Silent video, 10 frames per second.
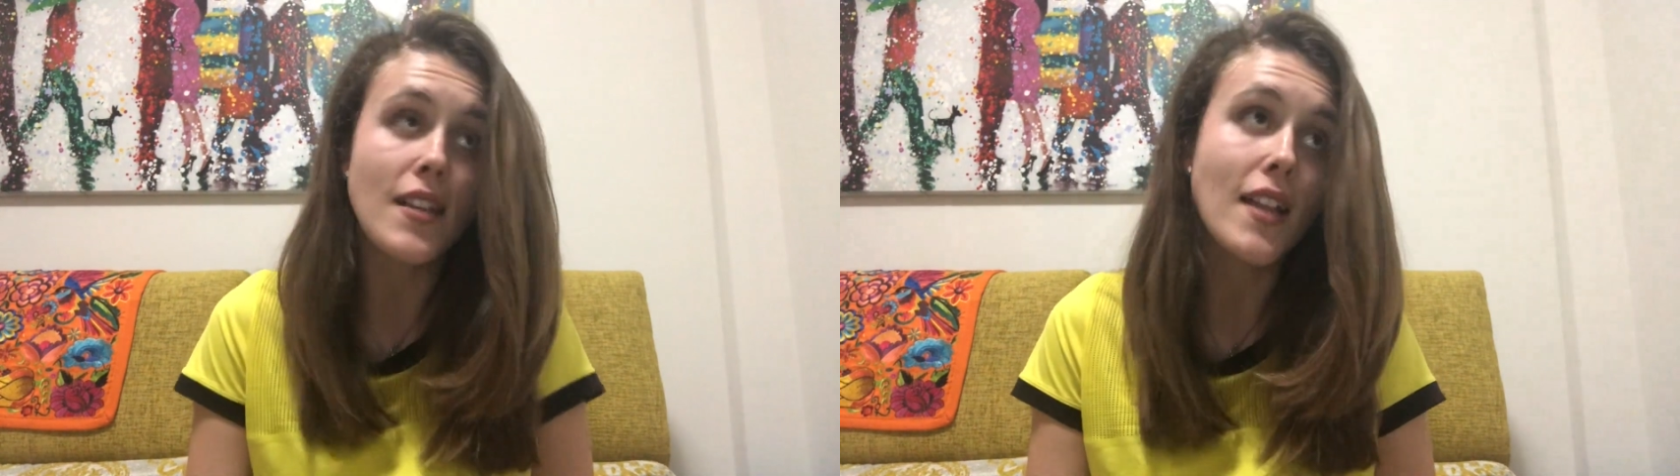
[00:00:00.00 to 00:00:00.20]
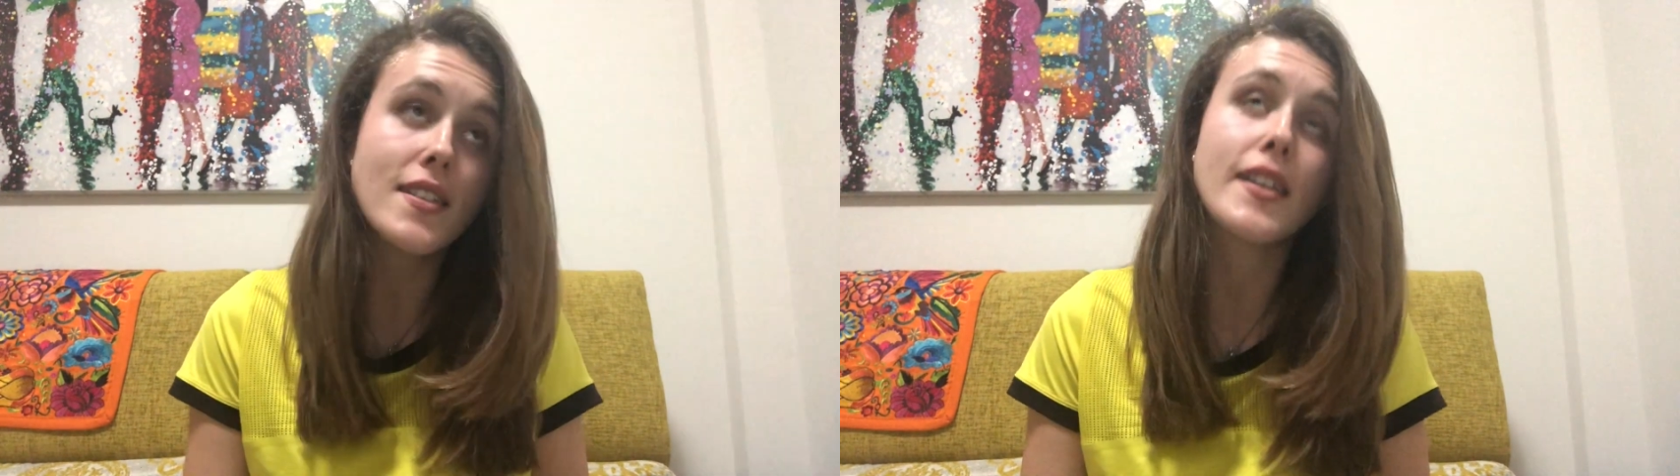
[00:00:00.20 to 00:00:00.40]

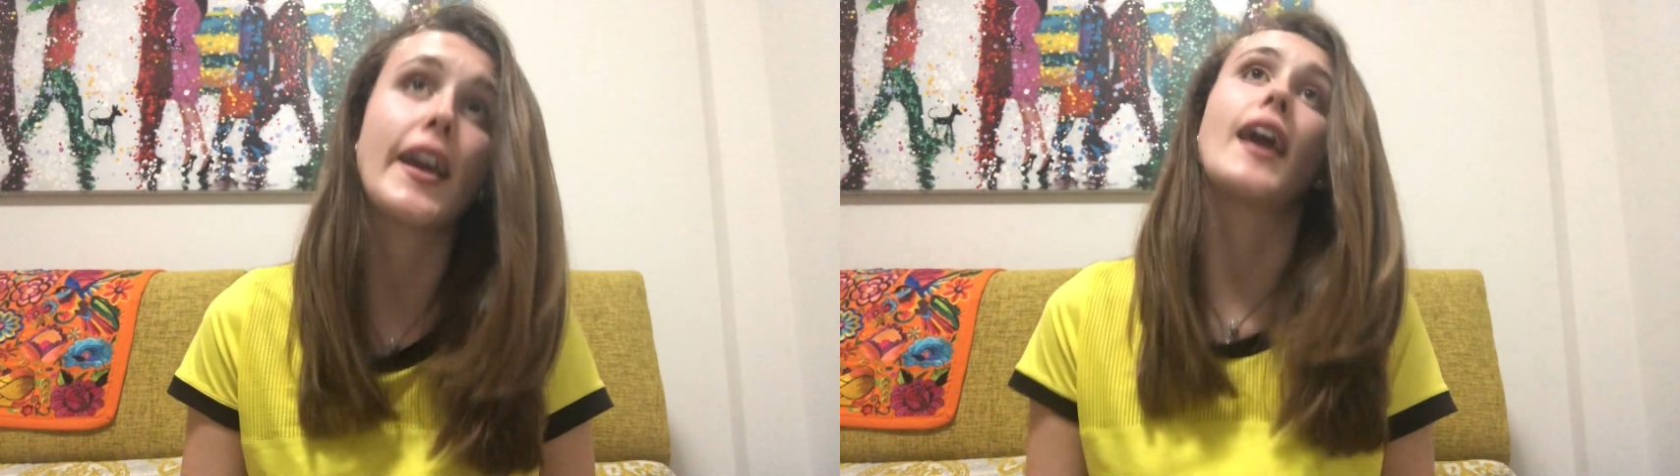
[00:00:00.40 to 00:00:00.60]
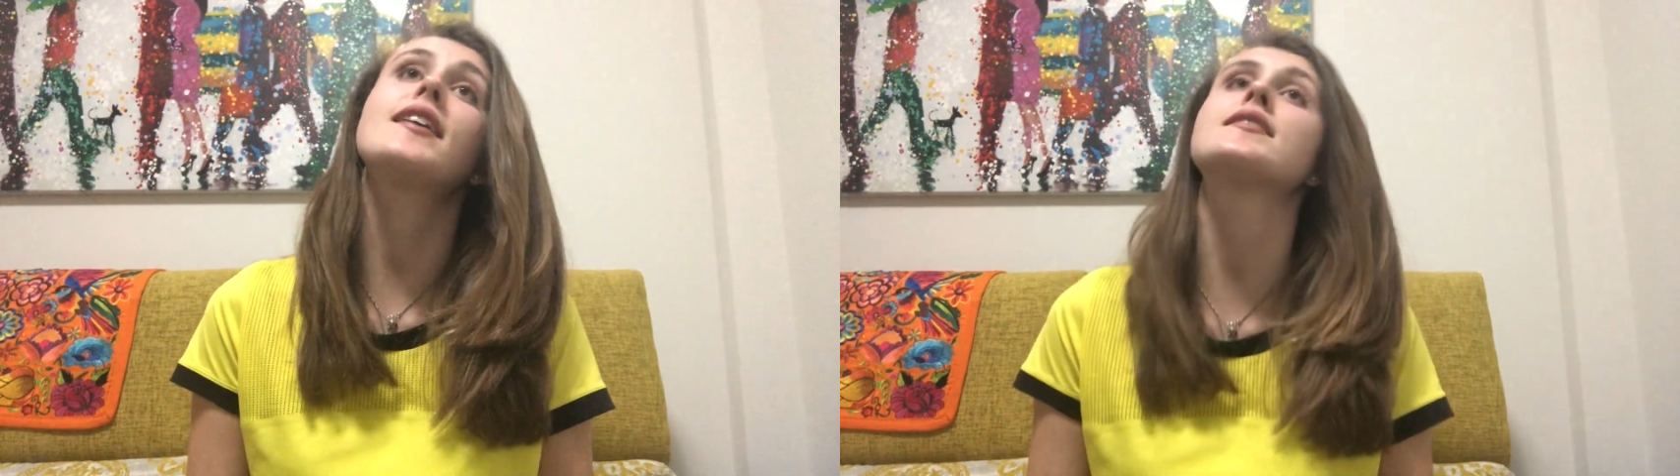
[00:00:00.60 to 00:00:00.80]
that's the
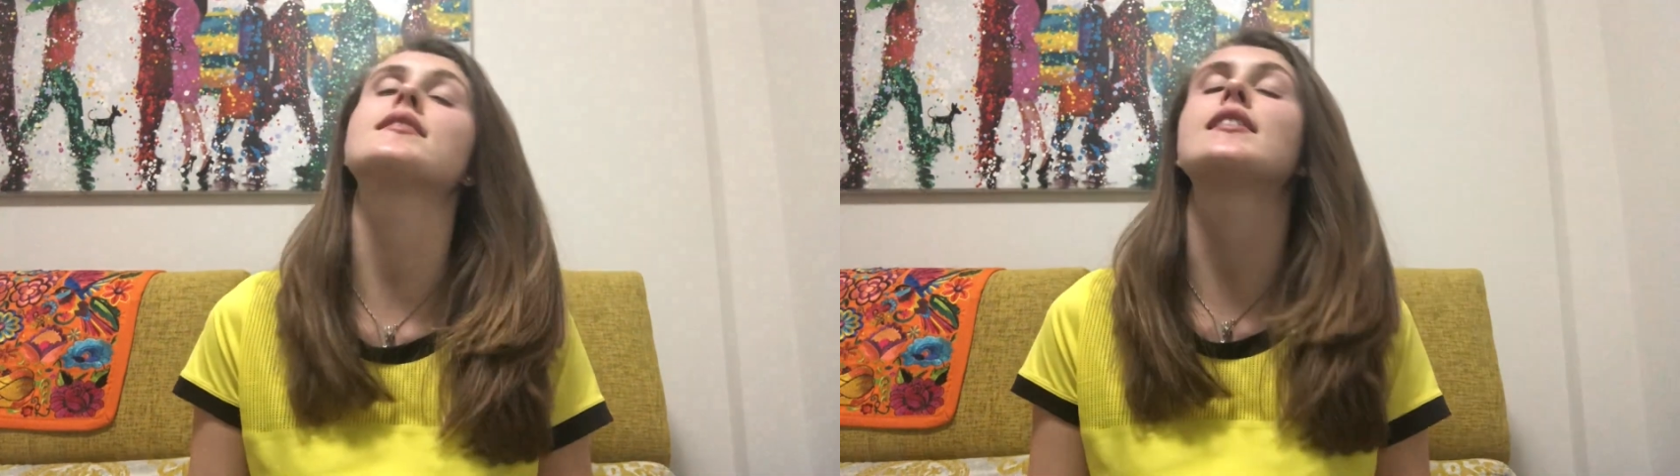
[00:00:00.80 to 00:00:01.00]
case,